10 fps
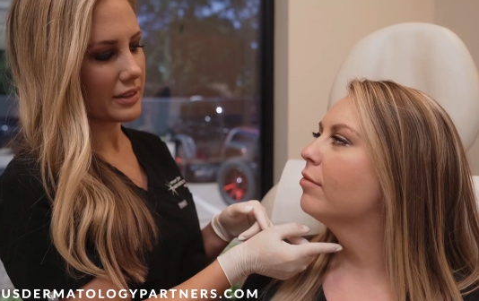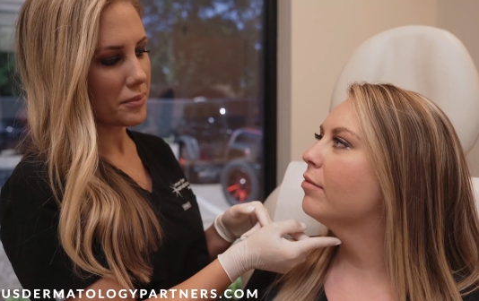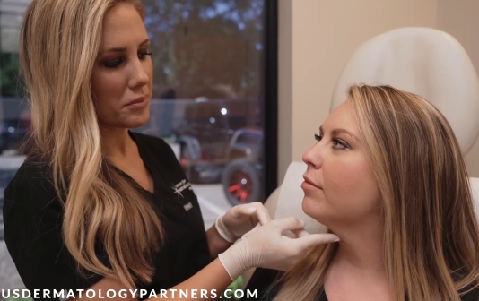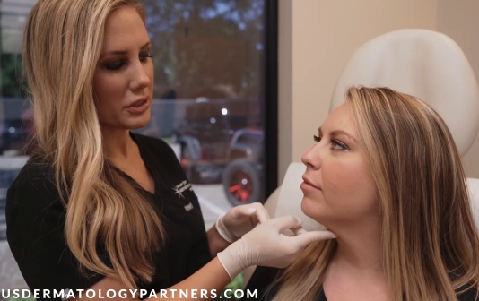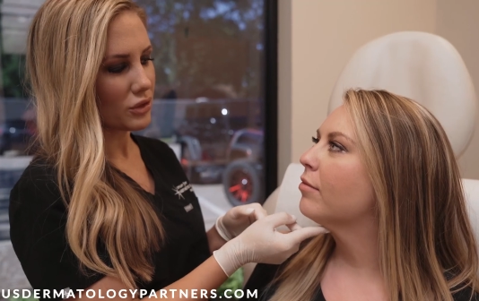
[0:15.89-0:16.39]

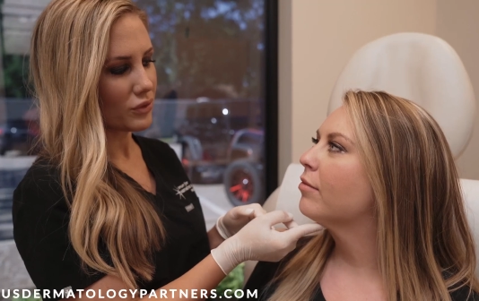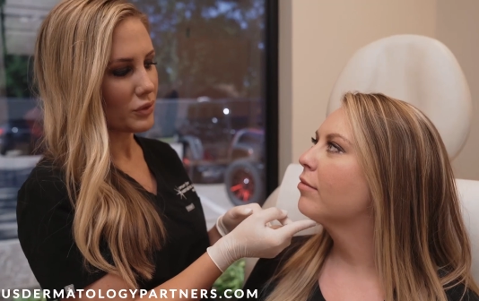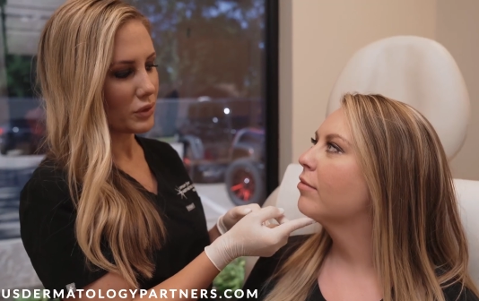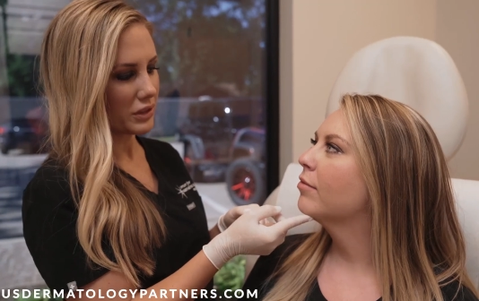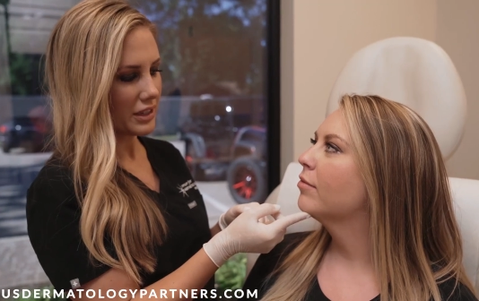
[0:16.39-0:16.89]
Speaker 1: to
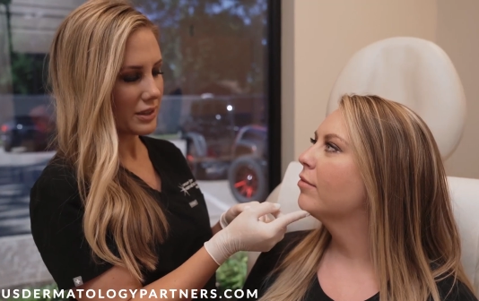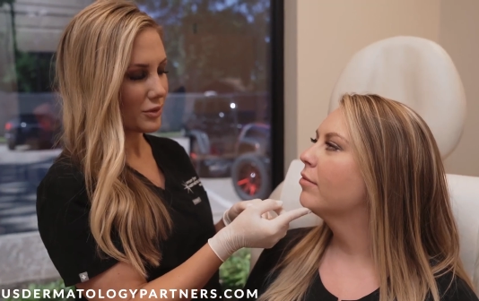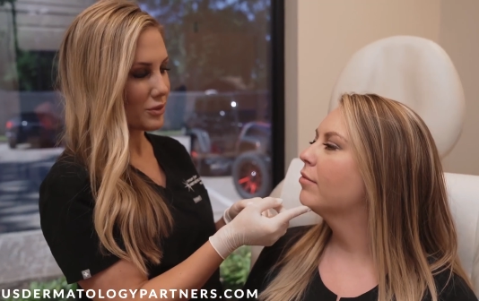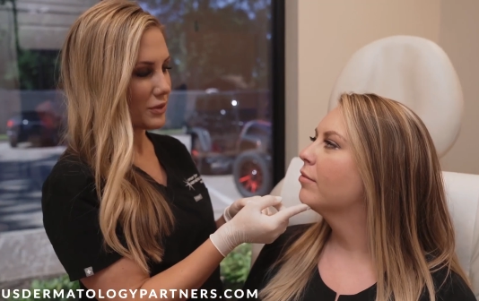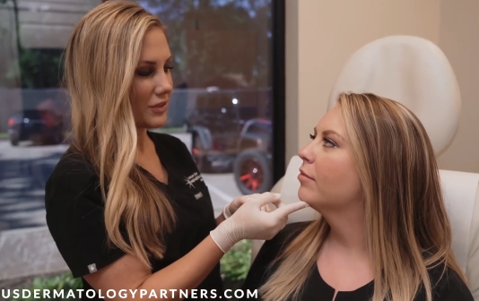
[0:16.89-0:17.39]
digest and
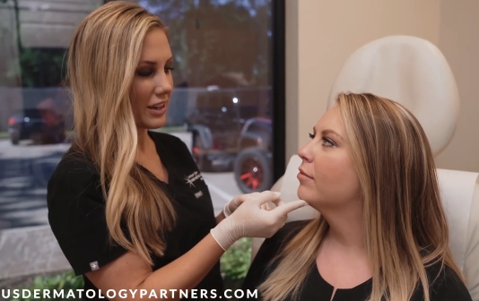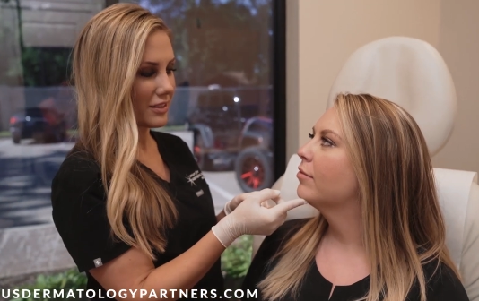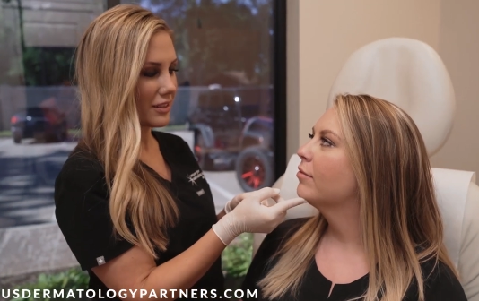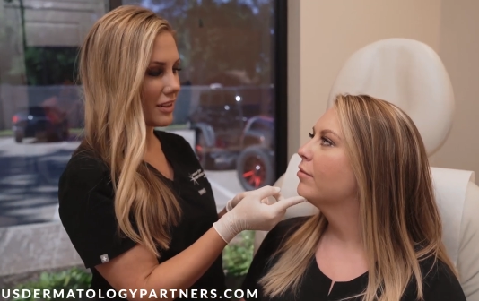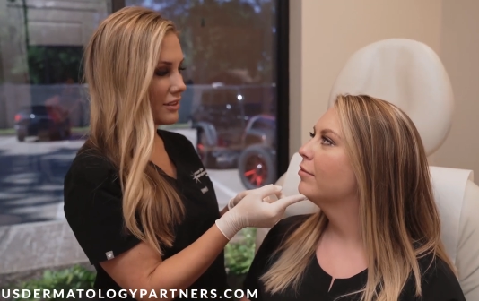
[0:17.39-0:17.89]
break down
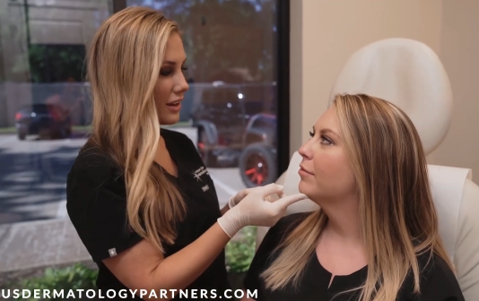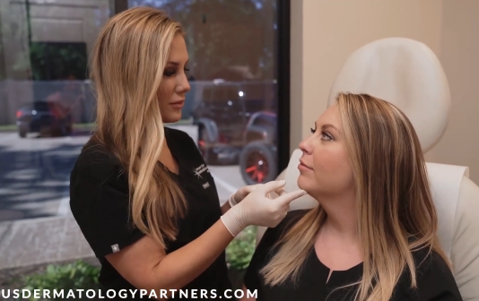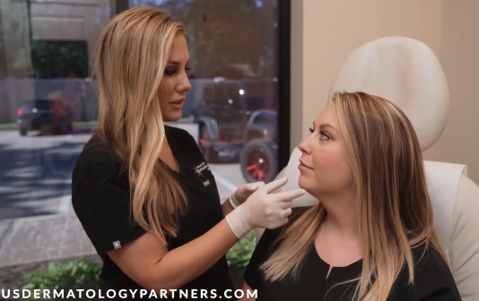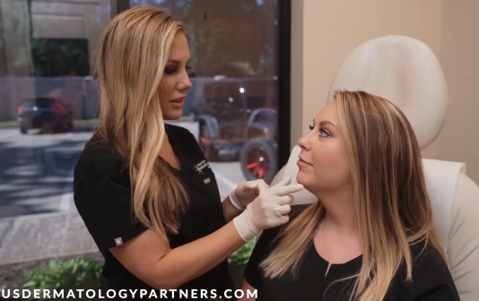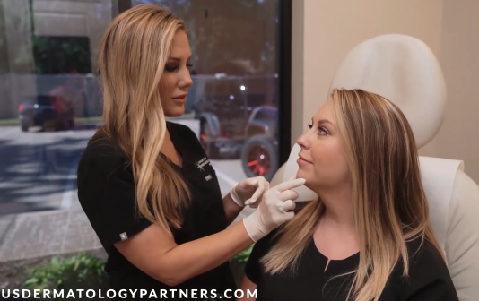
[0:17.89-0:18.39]
dietary
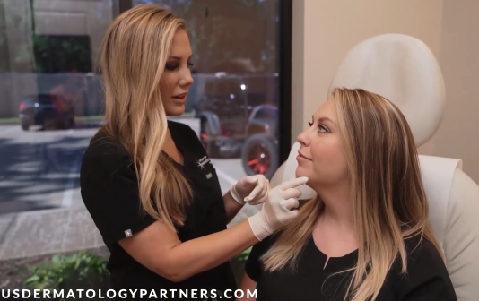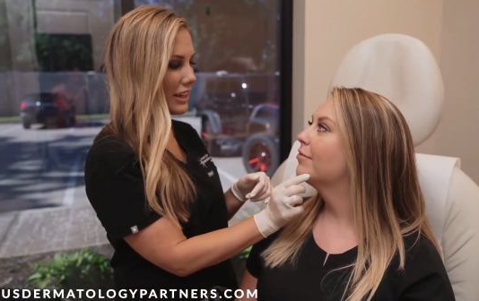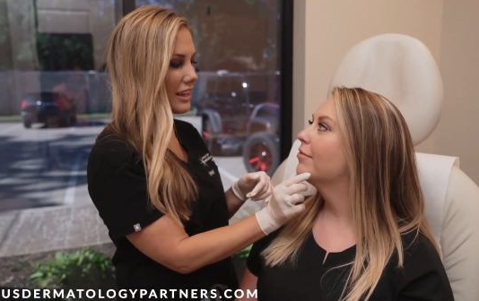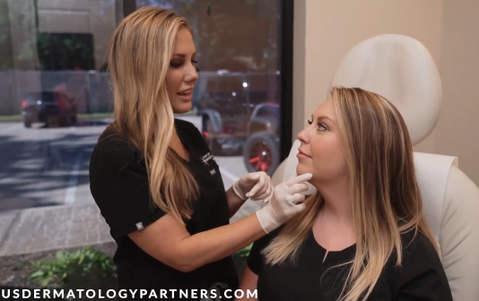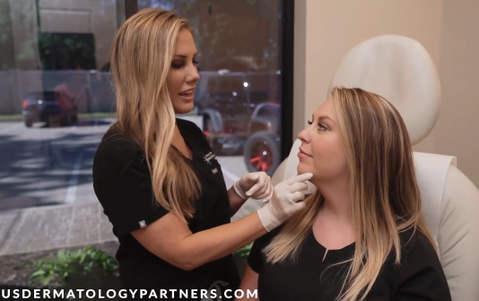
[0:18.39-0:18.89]
fat.
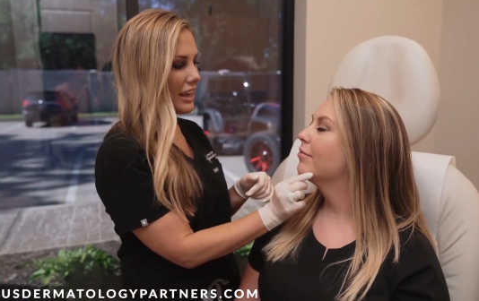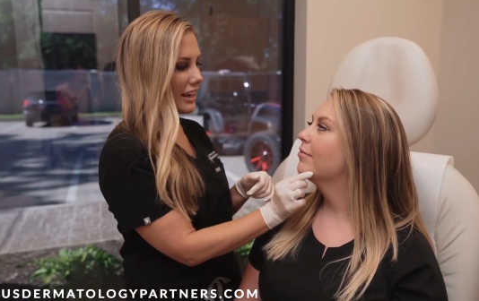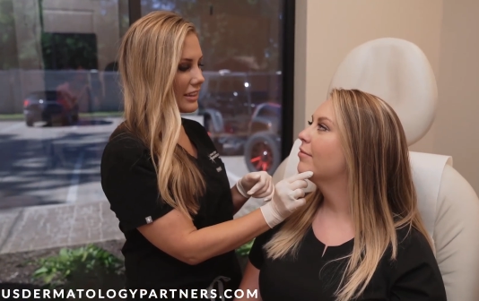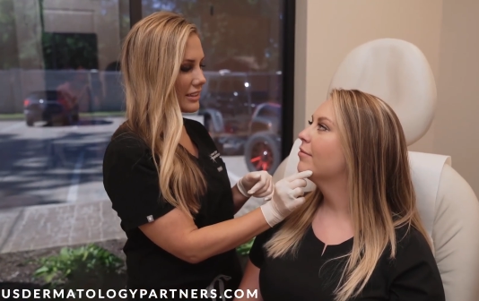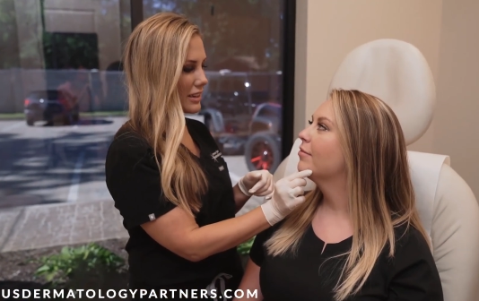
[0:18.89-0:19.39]
And when
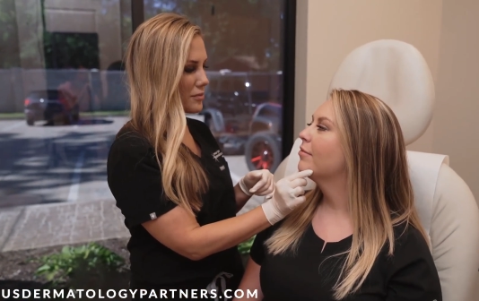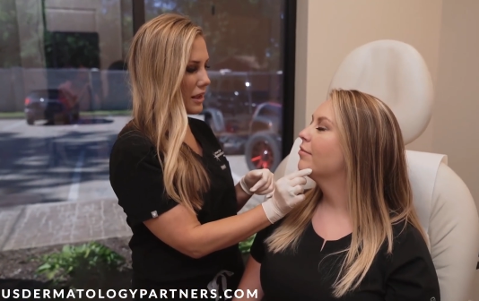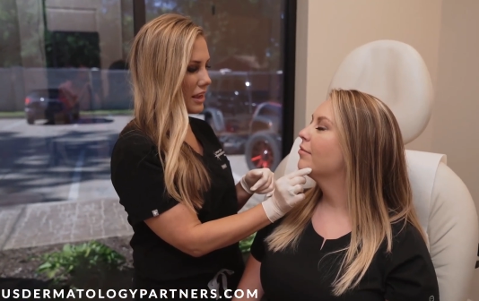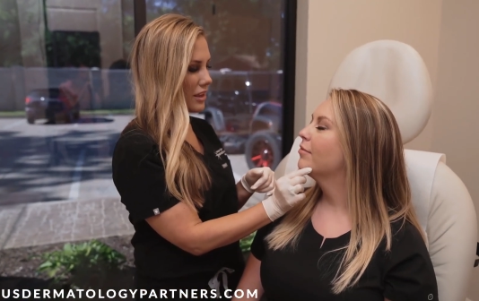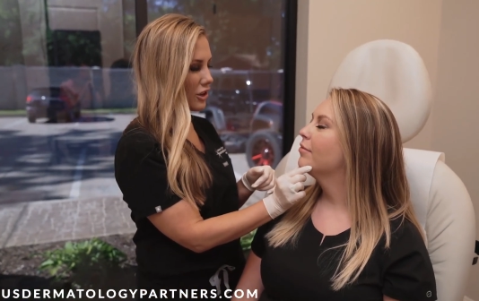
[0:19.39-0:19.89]
we
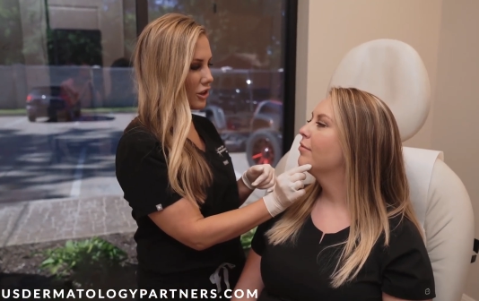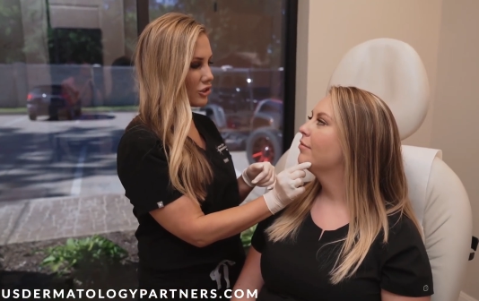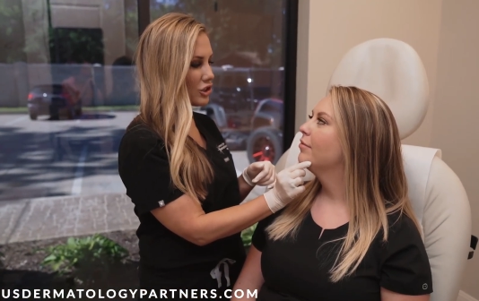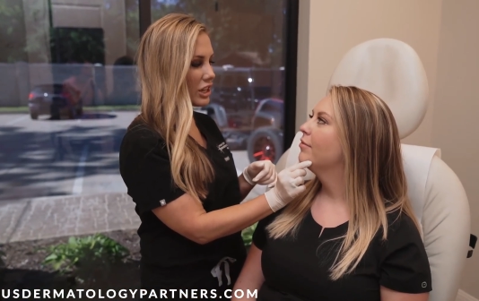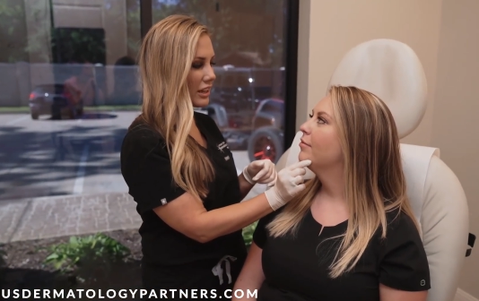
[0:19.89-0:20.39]
inject it,
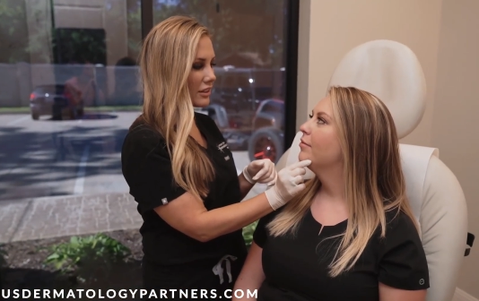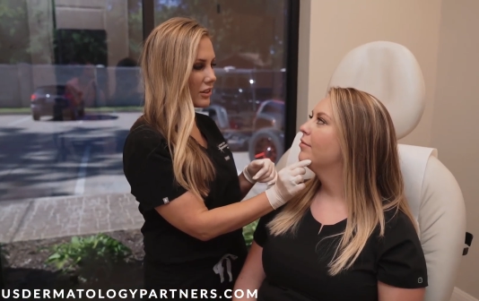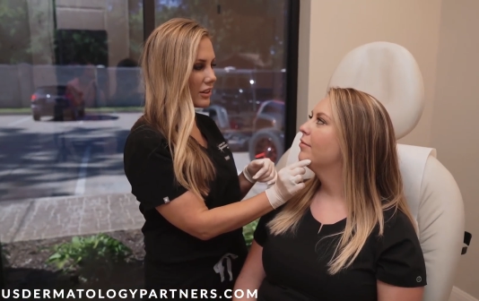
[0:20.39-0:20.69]
it actually